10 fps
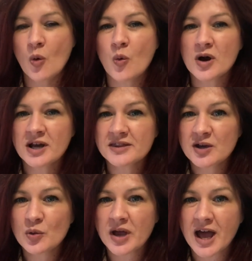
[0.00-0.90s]
What I
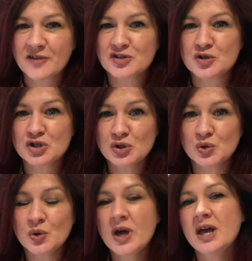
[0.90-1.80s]
think we have to
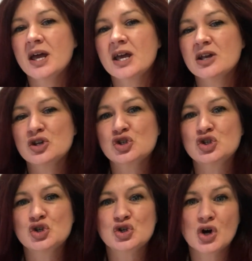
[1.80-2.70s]
do is
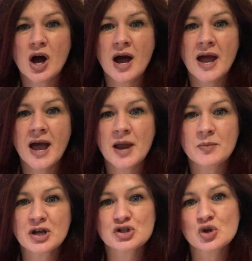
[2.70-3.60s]
to try and
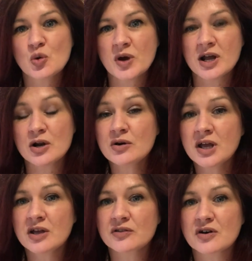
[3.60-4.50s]
make sure we're
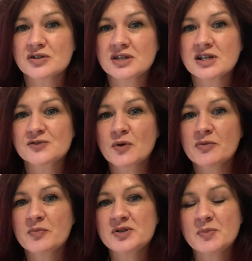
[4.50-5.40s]
looking at those things
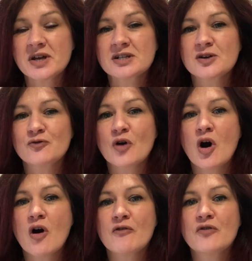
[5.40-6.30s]
from the perspective
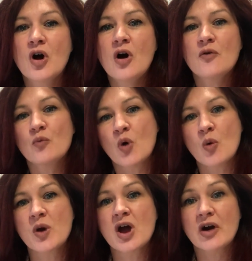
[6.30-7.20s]
of
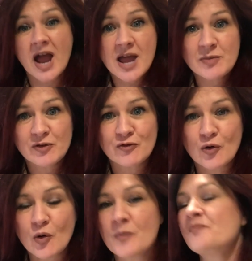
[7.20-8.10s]
what we are aiming
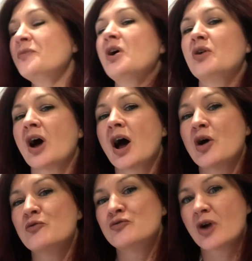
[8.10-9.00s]
for,
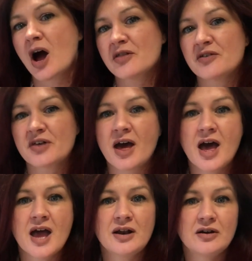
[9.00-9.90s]
rather
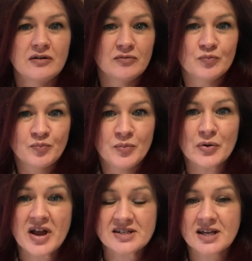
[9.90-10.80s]
than
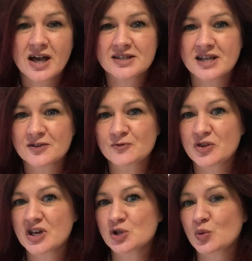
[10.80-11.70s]
berating ourselves for
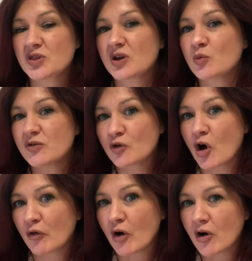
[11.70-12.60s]
things we think we've
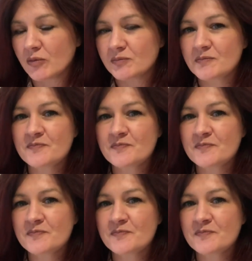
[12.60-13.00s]
got wrong.